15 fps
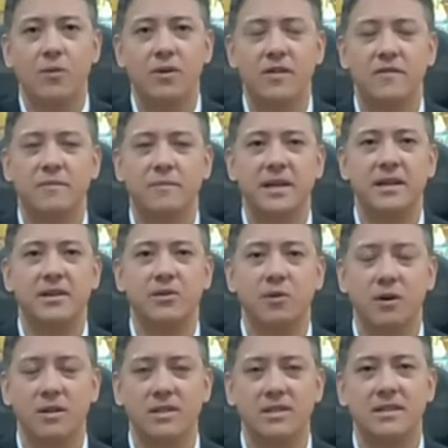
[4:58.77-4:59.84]
we've been in
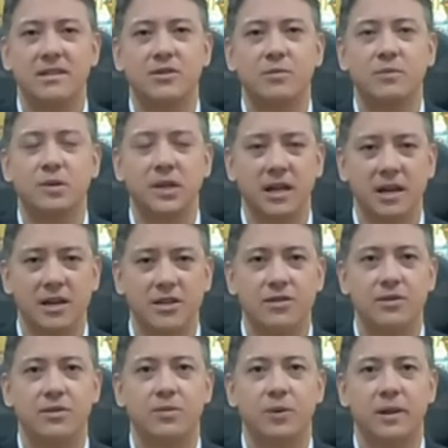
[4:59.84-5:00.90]
constant
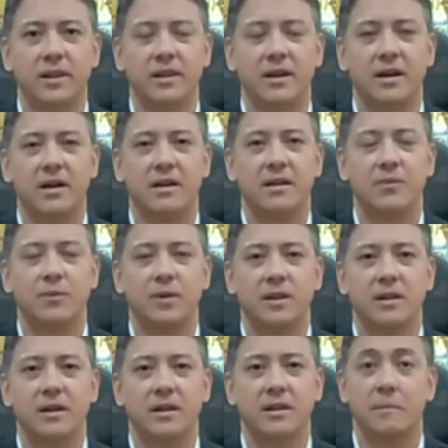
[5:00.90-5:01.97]
communication with
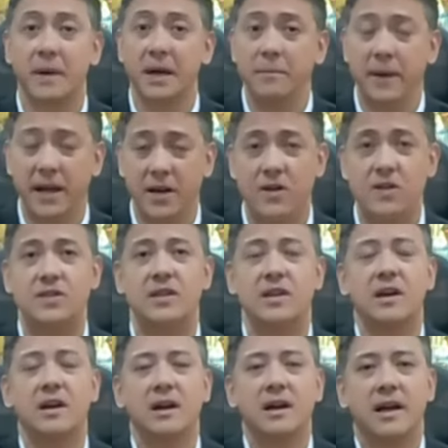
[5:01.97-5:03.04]
the big players,
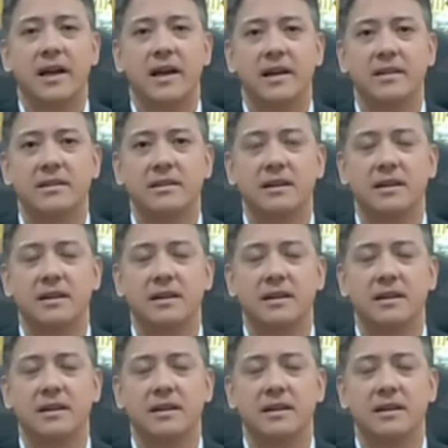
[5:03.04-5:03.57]
and